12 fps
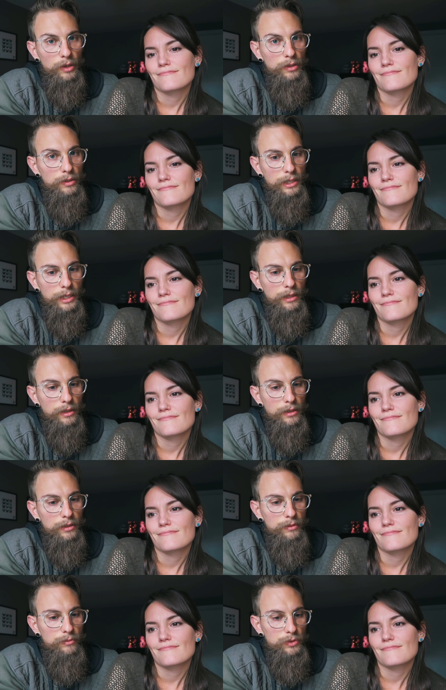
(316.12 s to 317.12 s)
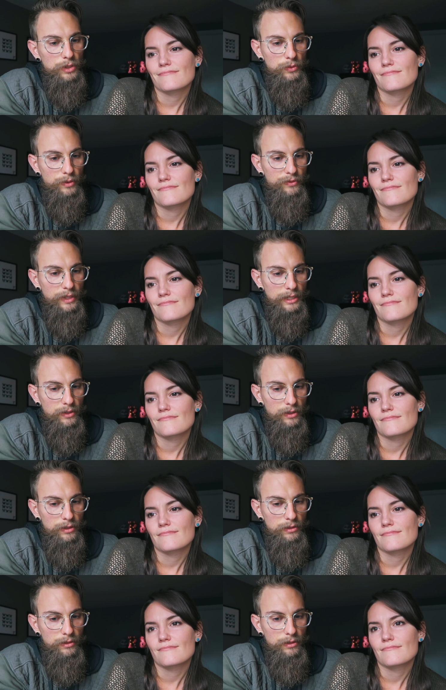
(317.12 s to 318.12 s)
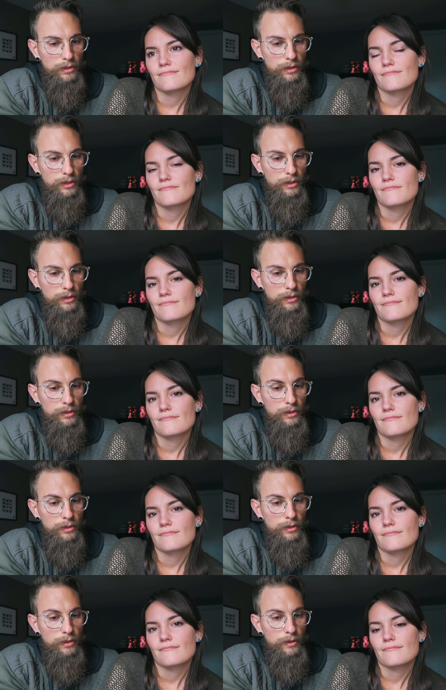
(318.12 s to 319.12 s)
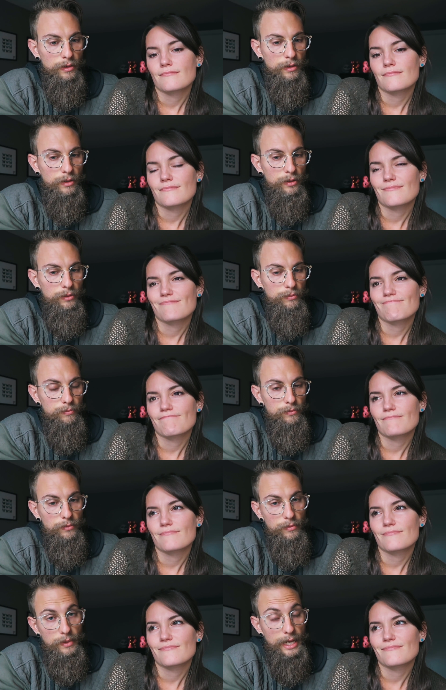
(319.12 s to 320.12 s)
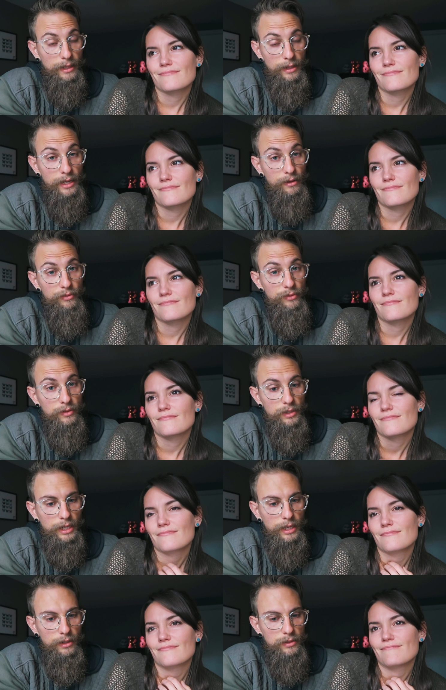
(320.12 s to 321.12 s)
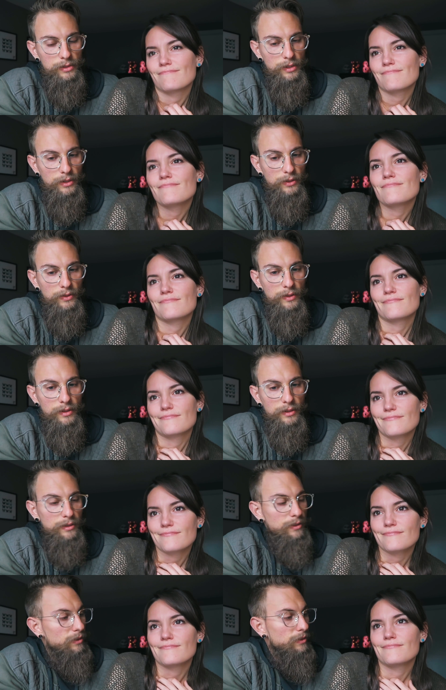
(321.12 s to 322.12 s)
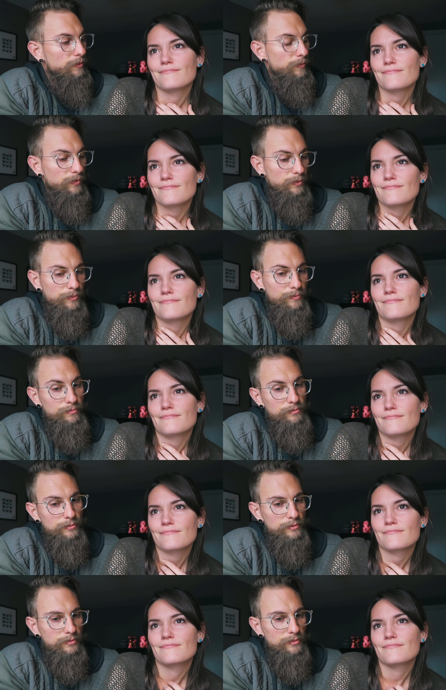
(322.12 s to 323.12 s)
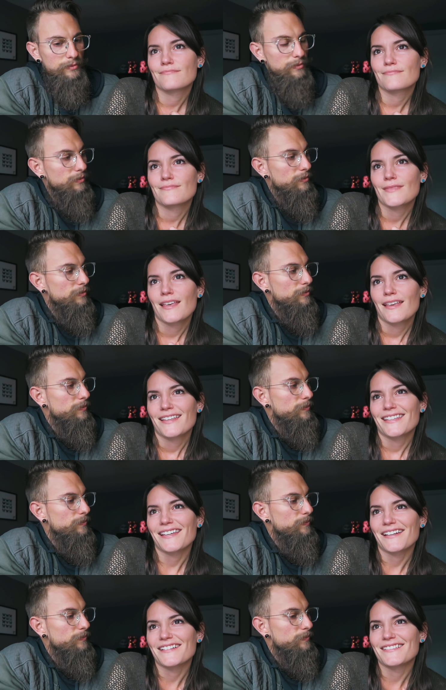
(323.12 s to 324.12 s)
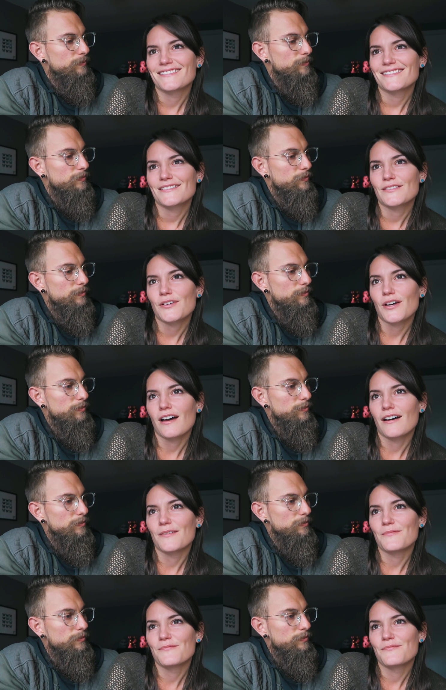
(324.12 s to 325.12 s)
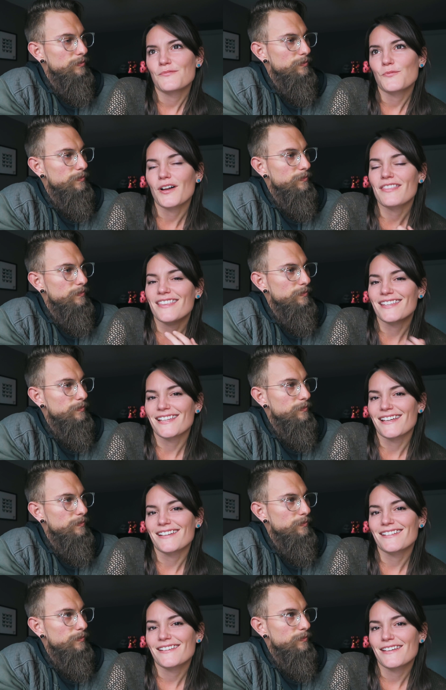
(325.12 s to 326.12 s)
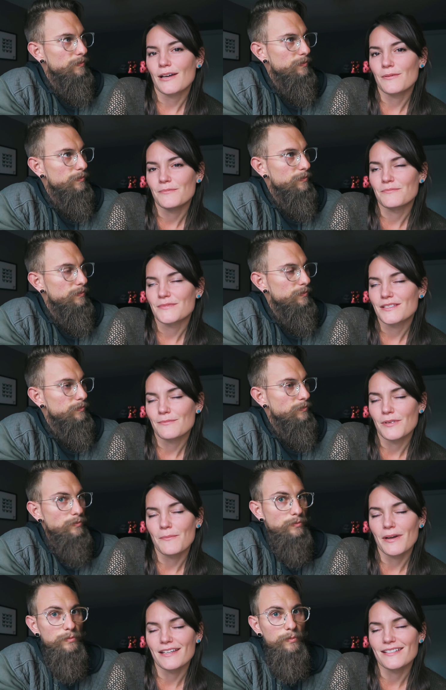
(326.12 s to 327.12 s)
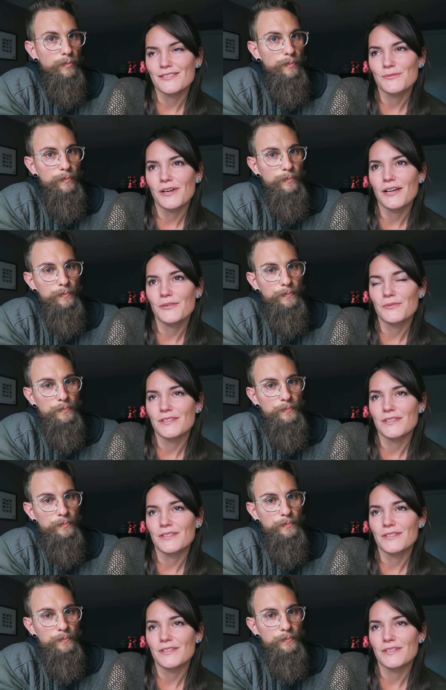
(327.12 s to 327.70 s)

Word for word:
Speaker 1: world and just reflect on on that life so
Speaker 2: mm-hmm. yeah um, one thing that had come to my mind as well